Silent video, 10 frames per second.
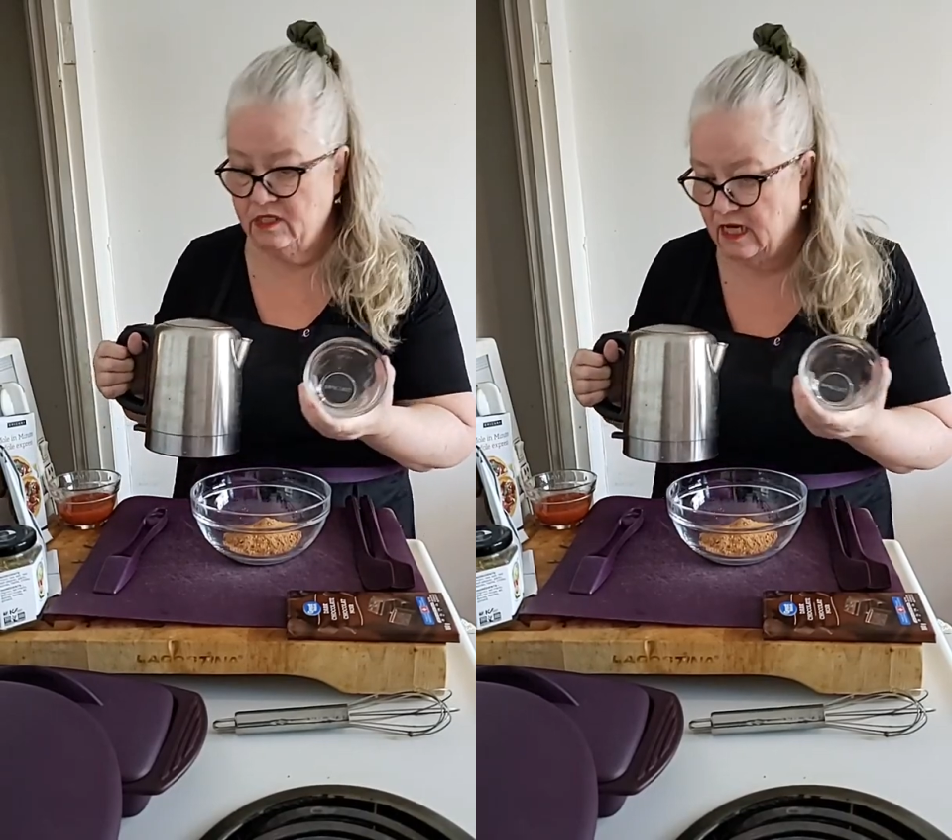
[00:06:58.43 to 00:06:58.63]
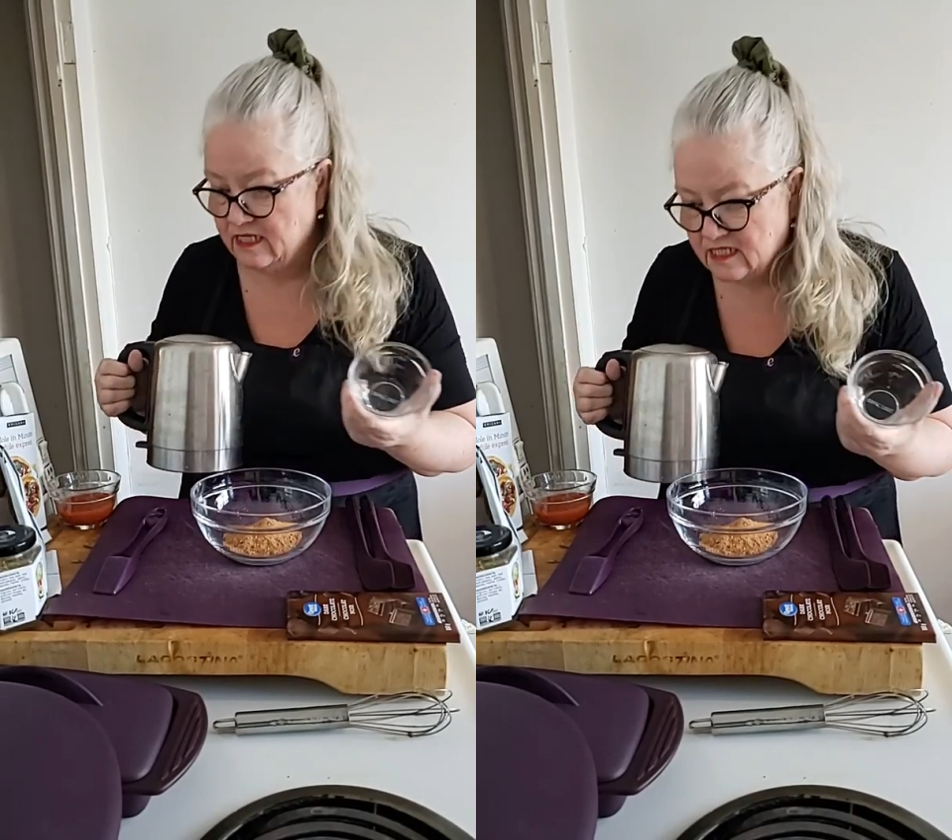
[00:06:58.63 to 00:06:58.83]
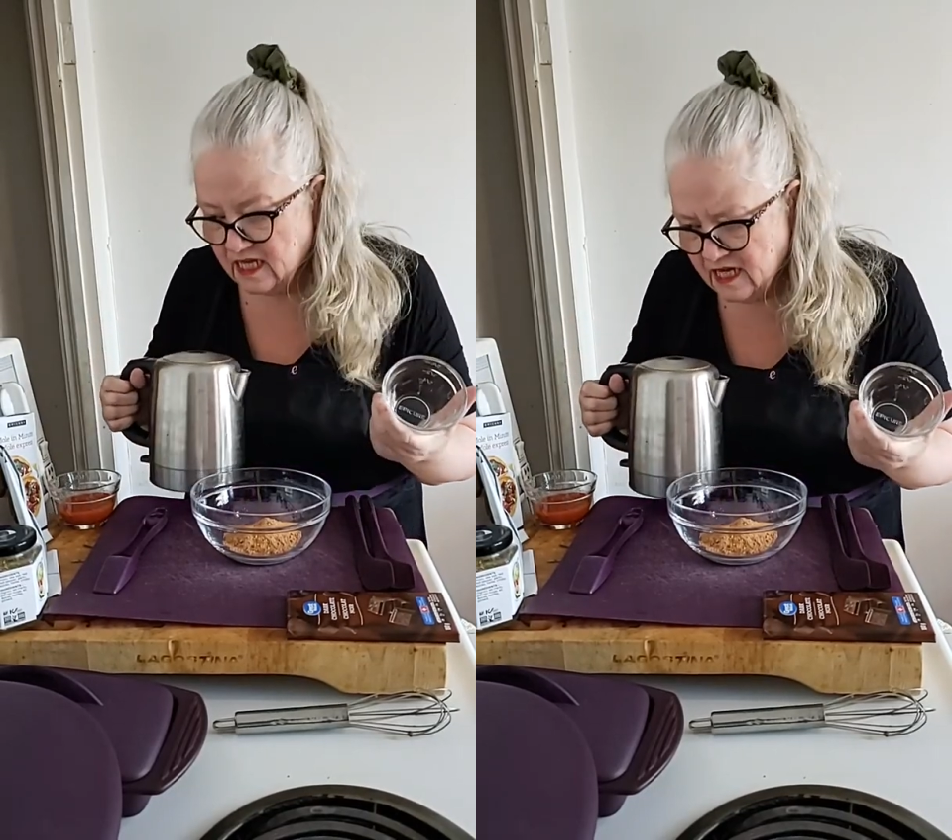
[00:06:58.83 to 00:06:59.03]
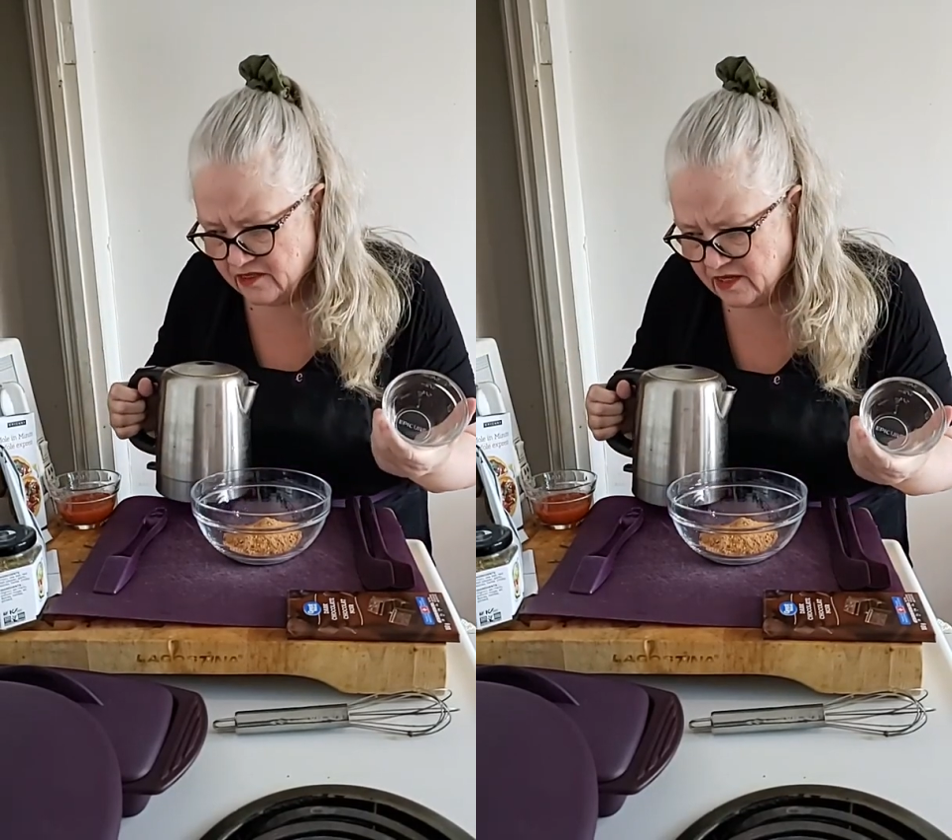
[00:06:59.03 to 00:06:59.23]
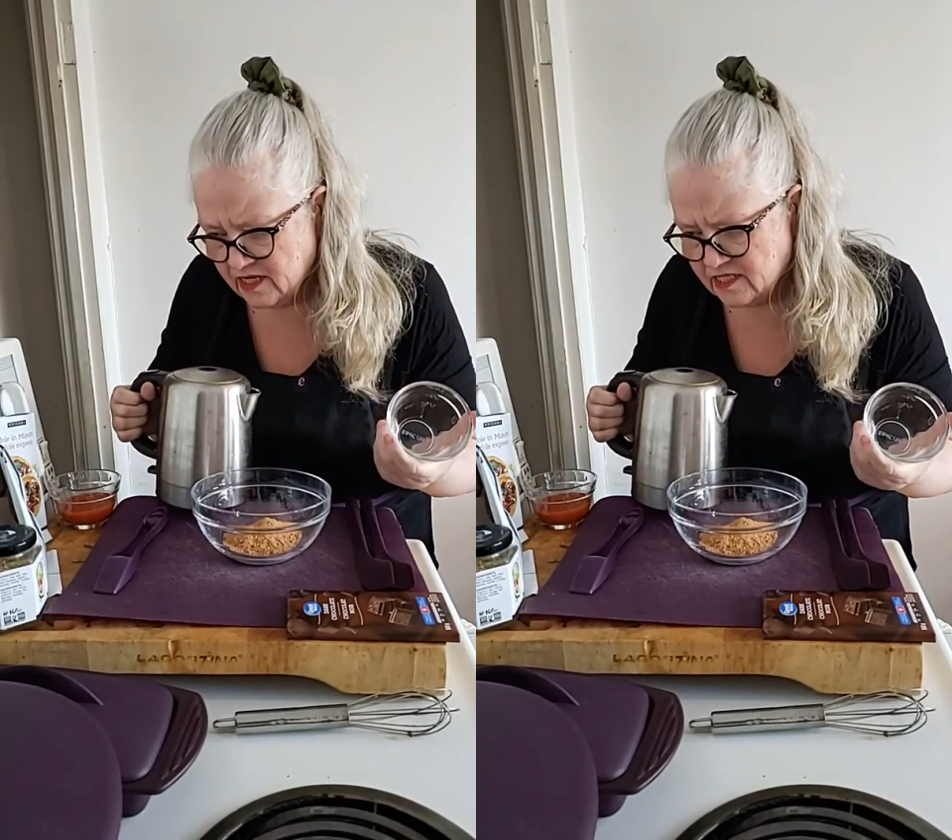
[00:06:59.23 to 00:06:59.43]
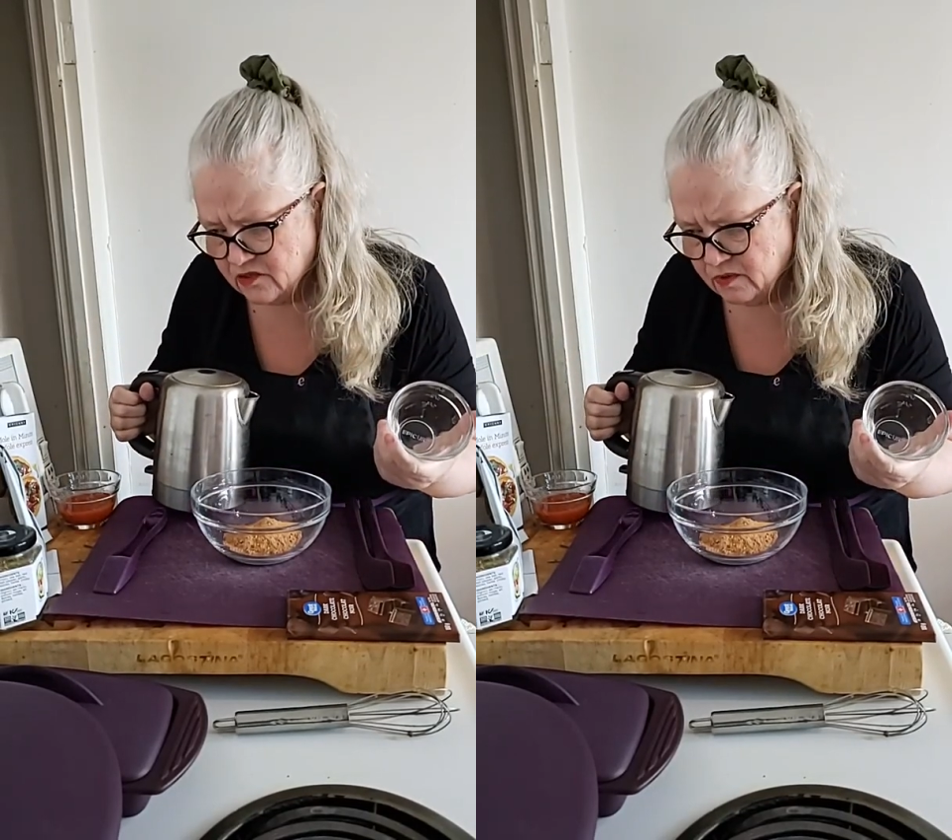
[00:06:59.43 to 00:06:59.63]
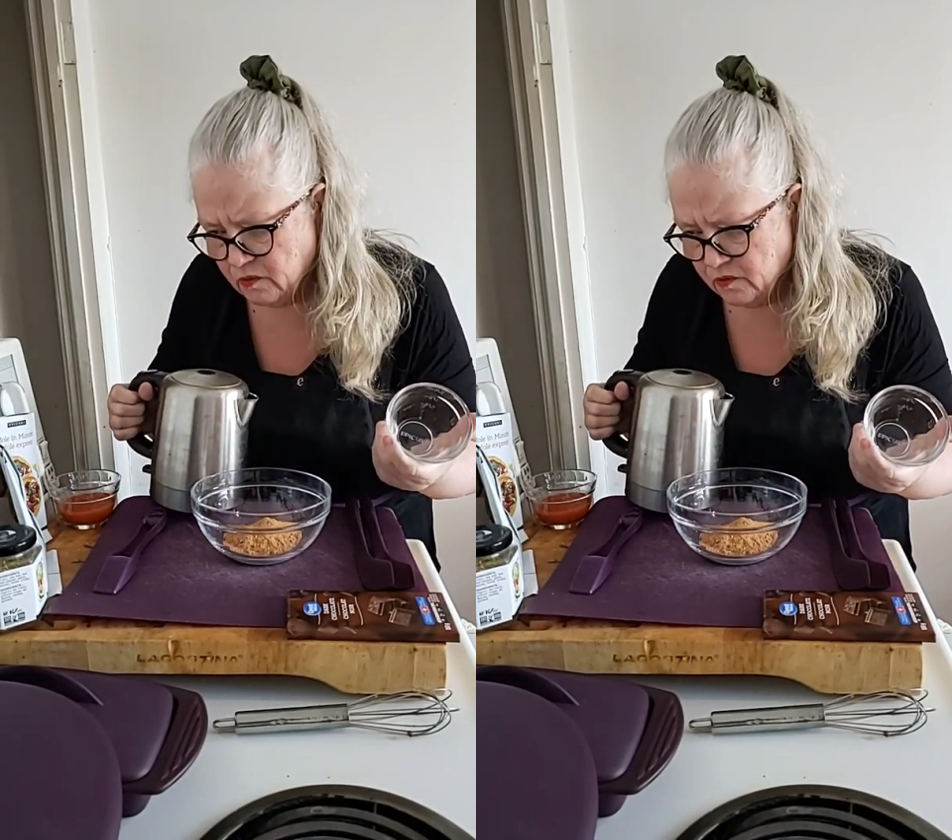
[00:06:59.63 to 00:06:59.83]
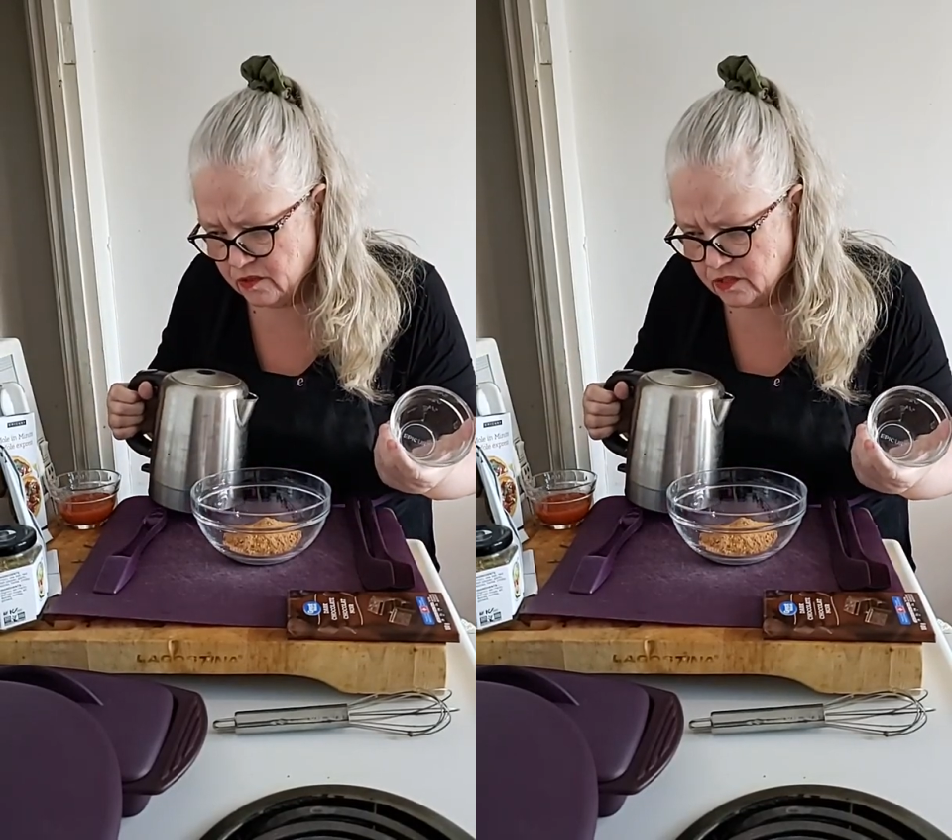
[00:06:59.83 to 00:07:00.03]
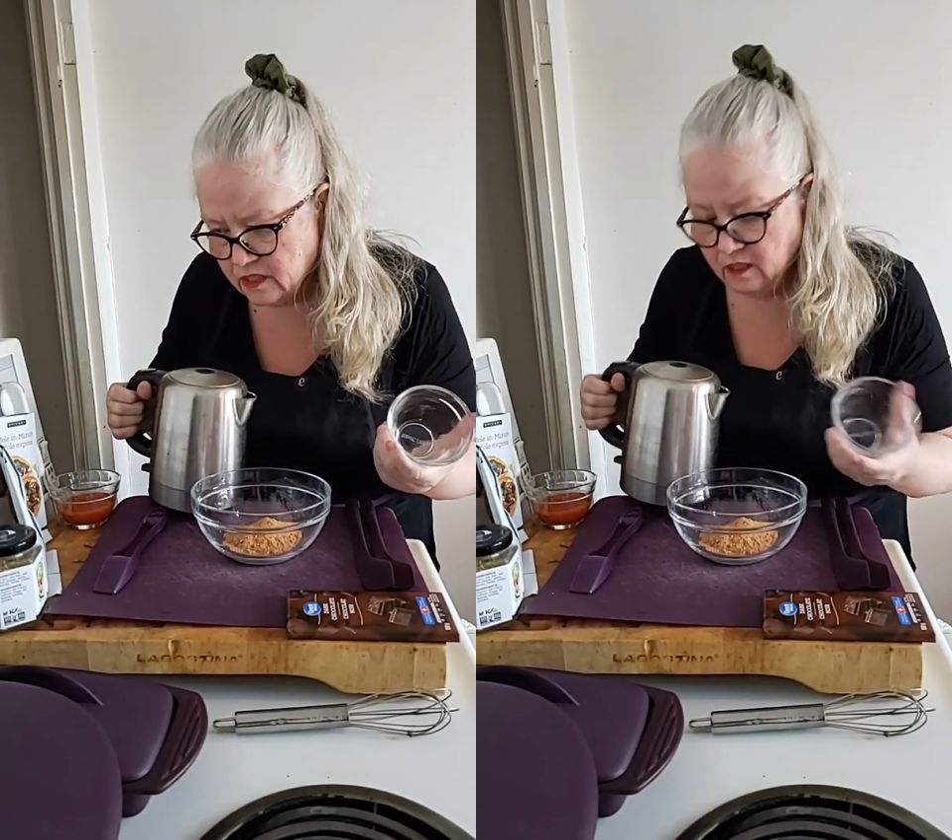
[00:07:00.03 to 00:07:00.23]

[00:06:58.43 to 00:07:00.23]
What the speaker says: I think I said 3/4.